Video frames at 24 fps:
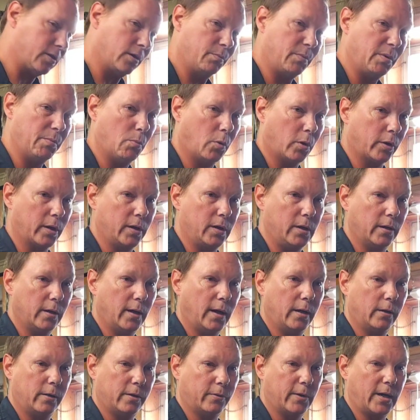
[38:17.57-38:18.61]
going to be more than a year, I
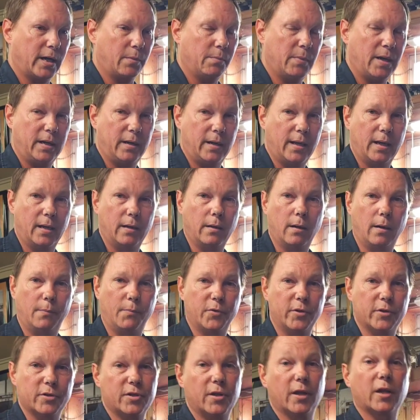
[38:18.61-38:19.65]
only recommend that up
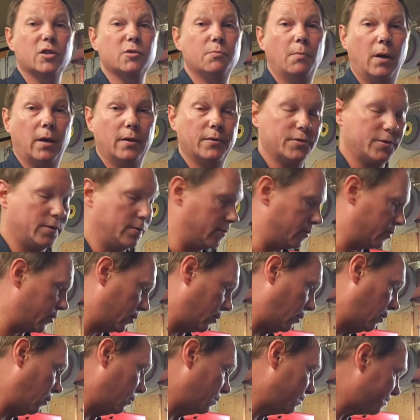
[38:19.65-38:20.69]
to 6 months.
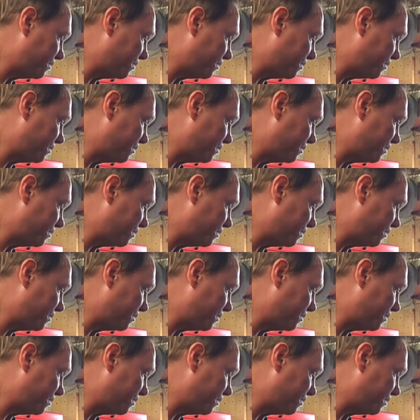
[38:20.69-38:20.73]
So